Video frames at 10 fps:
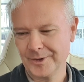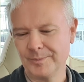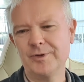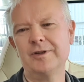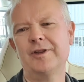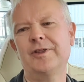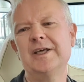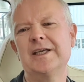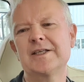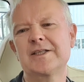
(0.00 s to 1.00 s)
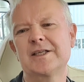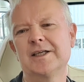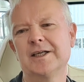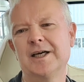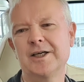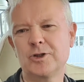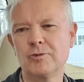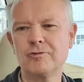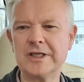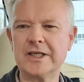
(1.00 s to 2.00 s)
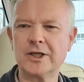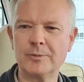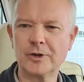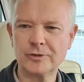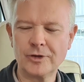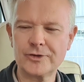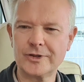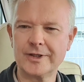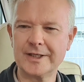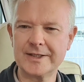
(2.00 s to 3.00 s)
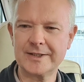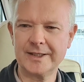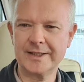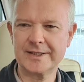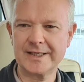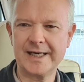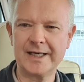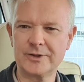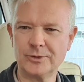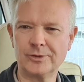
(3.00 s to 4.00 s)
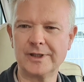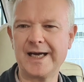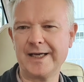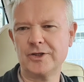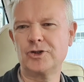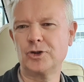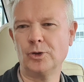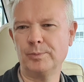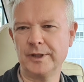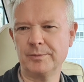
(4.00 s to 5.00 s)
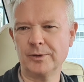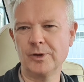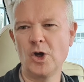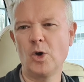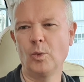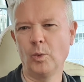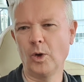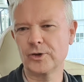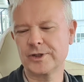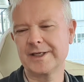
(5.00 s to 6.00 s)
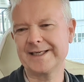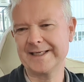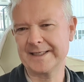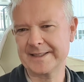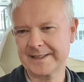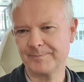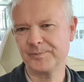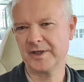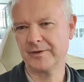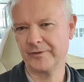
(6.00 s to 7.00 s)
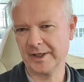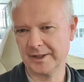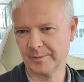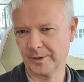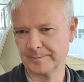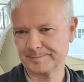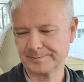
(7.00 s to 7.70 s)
But the thing is, I don't really come across these things at all. I show people what is available.